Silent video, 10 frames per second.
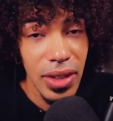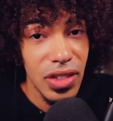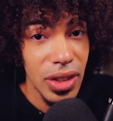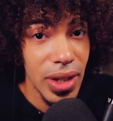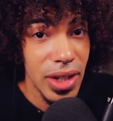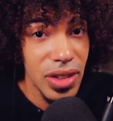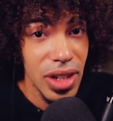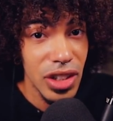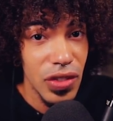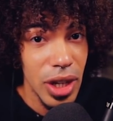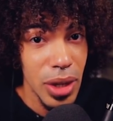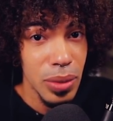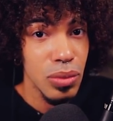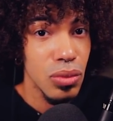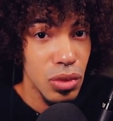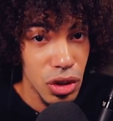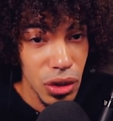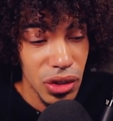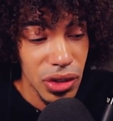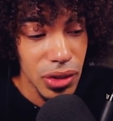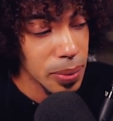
I'll see you guys in the next video. Deuces.